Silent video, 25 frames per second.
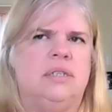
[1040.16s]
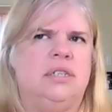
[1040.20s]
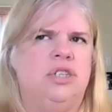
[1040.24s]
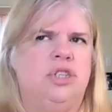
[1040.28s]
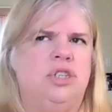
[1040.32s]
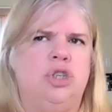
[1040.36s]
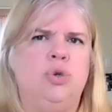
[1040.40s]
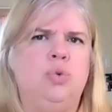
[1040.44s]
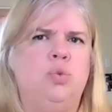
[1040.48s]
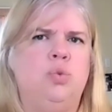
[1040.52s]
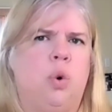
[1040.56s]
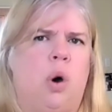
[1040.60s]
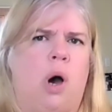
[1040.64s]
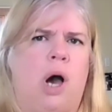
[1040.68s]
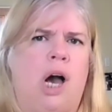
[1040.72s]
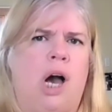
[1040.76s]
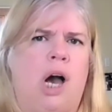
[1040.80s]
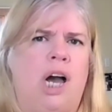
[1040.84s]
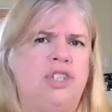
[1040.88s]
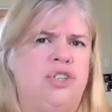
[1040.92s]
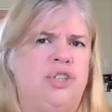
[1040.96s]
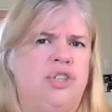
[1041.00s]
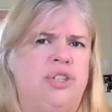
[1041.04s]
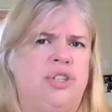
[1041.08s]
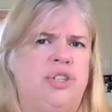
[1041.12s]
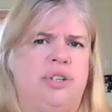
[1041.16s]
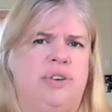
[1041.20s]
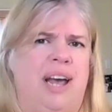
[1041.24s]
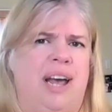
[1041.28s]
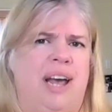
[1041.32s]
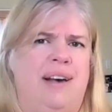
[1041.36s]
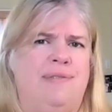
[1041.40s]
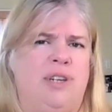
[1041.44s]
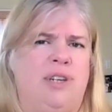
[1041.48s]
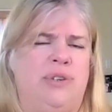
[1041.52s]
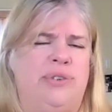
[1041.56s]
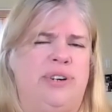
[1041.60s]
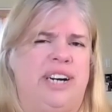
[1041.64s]
Did you wash the
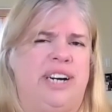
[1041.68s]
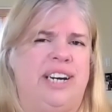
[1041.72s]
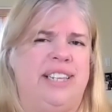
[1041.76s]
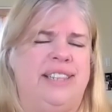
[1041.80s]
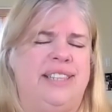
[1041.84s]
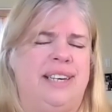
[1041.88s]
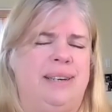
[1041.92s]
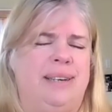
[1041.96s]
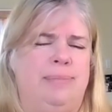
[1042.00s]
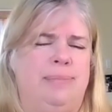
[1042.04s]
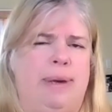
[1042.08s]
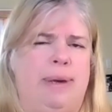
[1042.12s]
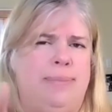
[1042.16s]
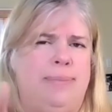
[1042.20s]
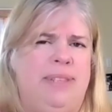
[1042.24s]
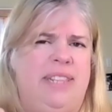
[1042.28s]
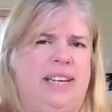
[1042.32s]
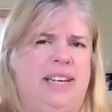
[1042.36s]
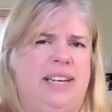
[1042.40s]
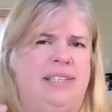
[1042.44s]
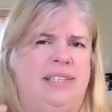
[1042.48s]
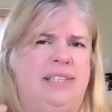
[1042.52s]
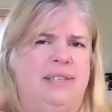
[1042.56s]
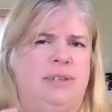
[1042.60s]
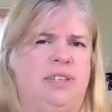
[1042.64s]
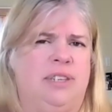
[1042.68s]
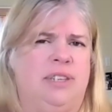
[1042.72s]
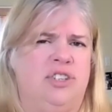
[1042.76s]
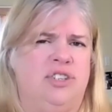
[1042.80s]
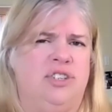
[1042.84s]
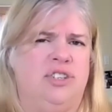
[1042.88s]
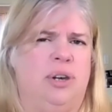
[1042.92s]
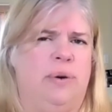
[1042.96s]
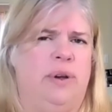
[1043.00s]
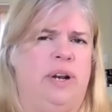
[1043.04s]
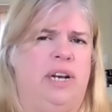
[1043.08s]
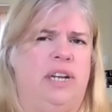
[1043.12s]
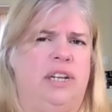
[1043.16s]
gravel or anything? Maybe that's
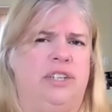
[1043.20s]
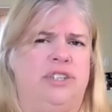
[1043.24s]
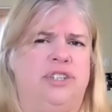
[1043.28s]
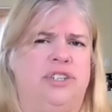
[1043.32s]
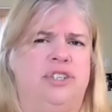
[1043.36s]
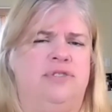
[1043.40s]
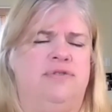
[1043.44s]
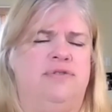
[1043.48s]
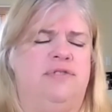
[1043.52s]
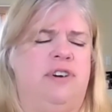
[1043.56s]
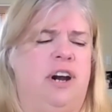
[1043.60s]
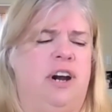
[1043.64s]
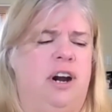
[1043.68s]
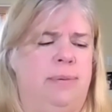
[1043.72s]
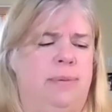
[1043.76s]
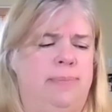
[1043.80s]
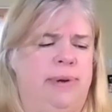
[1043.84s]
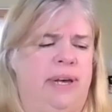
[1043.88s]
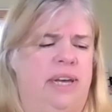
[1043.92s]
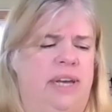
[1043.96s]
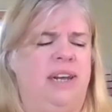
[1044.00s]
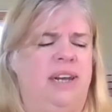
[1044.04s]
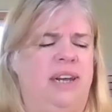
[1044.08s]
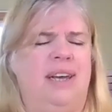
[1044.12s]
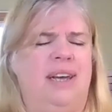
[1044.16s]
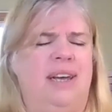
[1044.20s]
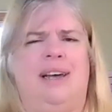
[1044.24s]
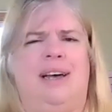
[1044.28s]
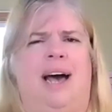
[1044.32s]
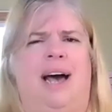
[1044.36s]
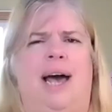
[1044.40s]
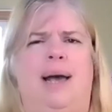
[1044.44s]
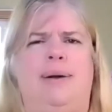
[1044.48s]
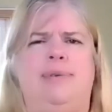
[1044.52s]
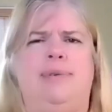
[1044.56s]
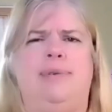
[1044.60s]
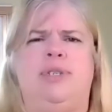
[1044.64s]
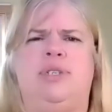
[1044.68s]
just going a little too far, but
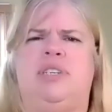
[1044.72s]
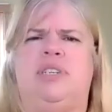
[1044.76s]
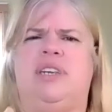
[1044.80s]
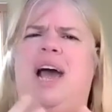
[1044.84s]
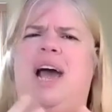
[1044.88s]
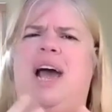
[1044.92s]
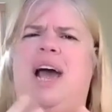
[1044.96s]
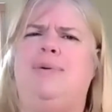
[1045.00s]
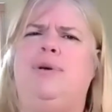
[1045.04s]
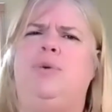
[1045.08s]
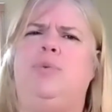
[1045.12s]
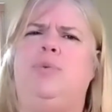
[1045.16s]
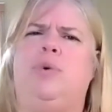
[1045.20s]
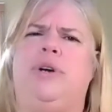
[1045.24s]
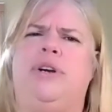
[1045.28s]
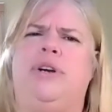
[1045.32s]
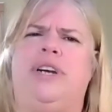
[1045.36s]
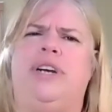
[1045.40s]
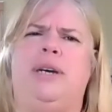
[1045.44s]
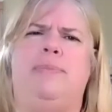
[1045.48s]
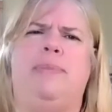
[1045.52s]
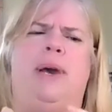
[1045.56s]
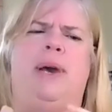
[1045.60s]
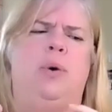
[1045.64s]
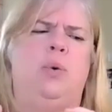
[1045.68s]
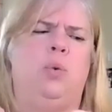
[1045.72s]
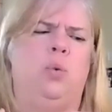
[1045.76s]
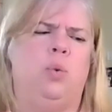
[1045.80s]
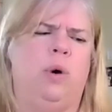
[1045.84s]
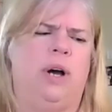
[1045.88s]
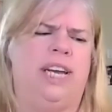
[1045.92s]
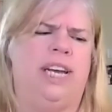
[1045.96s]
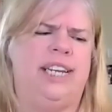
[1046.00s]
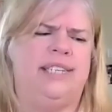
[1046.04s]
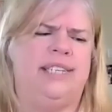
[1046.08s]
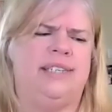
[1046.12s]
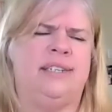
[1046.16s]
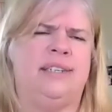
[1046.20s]
I would worry about
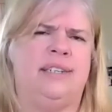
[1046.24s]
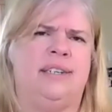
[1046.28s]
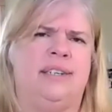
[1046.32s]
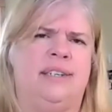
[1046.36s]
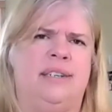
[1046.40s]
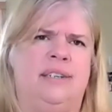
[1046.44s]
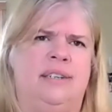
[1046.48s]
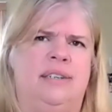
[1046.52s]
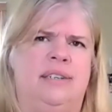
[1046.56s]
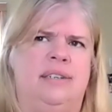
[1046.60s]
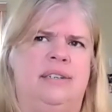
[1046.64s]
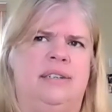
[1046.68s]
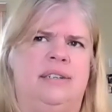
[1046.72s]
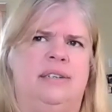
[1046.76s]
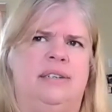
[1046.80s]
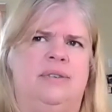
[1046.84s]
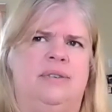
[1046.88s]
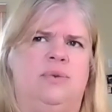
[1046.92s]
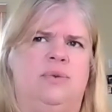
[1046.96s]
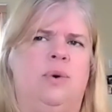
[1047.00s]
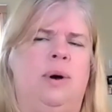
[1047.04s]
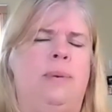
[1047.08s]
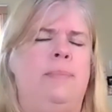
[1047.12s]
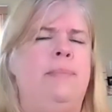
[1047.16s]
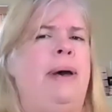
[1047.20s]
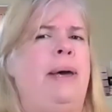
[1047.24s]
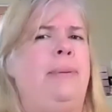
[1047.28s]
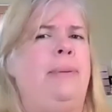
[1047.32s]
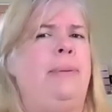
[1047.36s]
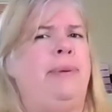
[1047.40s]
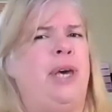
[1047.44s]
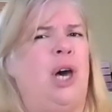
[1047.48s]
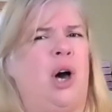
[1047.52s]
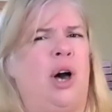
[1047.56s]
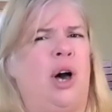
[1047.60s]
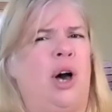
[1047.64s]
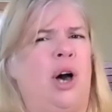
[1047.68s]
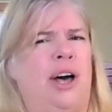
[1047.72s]
what might
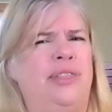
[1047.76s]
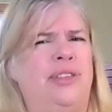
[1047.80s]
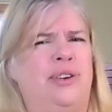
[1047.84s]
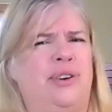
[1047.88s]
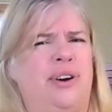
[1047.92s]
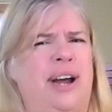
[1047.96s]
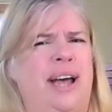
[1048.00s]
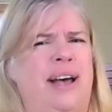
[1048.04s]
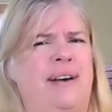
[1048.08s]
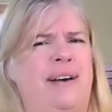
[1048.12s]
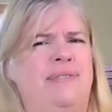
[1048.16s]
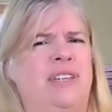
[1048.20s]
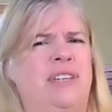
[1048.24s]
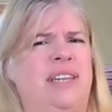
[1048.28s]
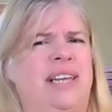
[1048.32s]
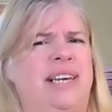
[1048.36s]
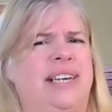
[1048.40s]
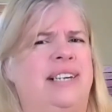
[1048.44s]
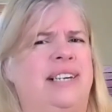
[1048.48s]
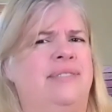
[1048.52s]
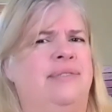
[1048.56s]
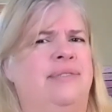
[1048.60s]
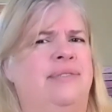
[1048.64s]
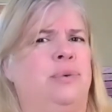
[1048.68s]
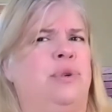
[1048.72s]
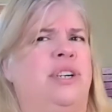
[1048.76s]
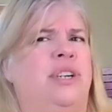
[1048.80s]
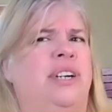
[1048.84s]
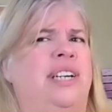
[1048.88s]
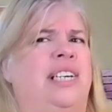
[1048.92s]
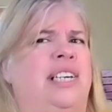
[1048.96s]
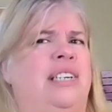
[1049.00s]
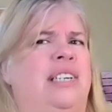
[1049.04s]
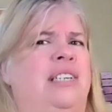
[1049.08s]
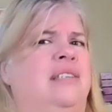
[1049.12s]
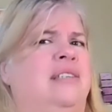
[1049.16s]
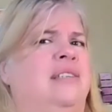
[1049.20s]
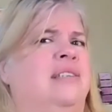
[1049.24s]
be on the gravel, like if there were
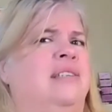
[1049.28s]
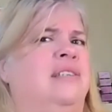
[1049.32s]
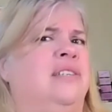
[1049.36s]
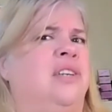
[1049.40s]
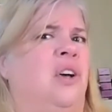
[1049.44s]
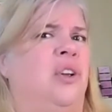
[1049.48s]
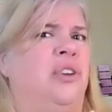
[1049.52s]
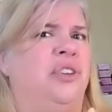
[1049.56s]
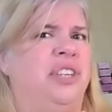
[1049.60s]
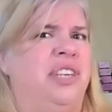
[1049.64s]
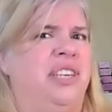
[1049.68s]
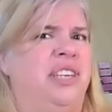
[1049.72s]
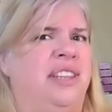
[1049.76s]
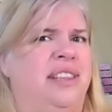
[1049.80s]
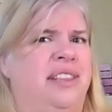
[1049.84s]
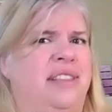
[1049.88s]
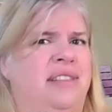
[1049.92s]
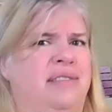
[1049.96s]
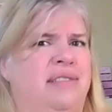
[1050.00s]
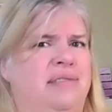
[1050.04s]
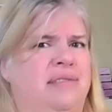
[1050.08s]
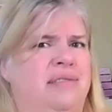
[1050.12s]
any salty